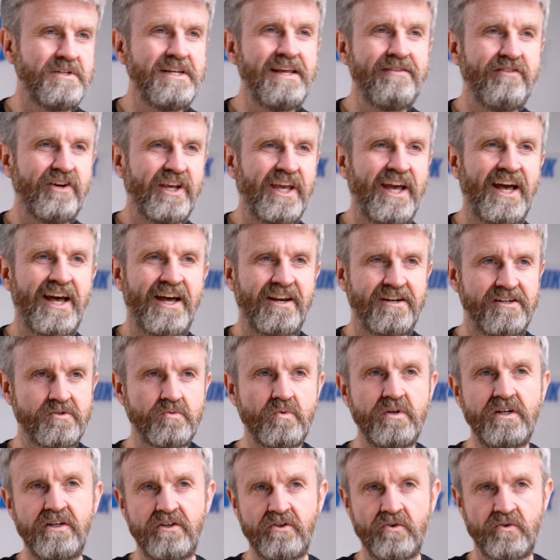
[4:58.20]
We never can, as
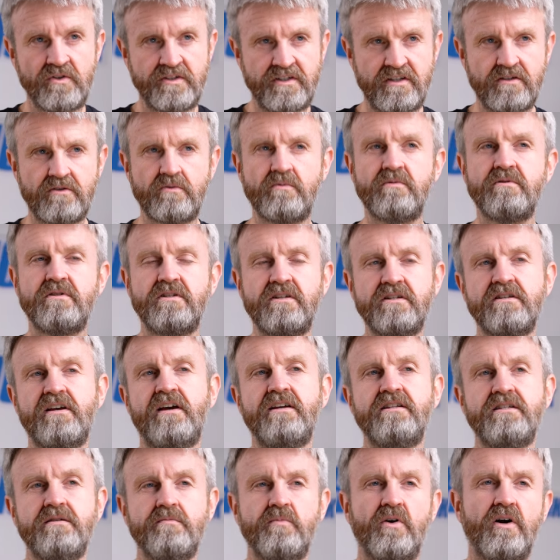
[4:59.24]
wind noise is always
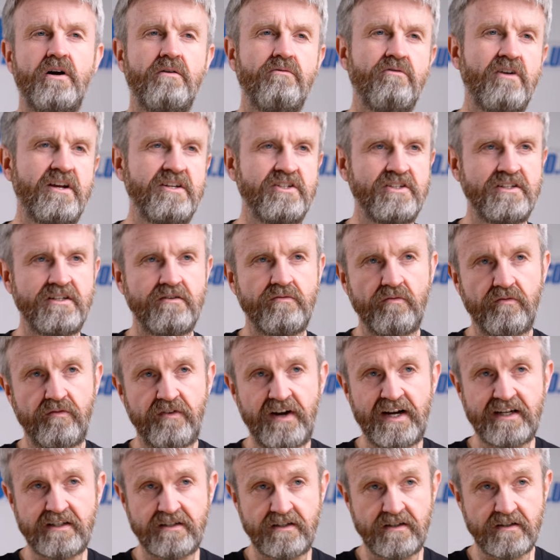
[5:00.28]
dictated by a range of different
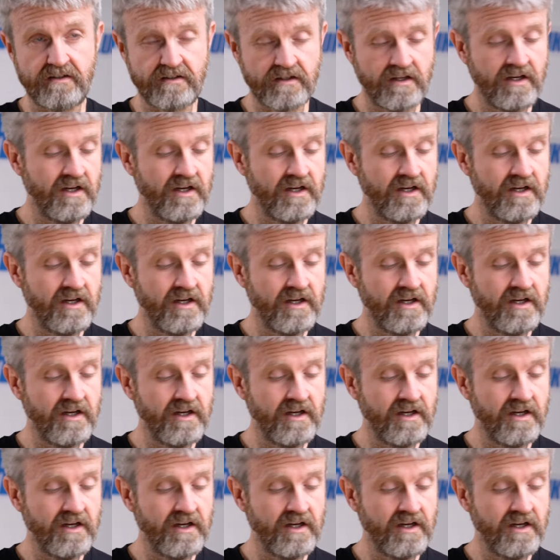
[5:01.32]
factors.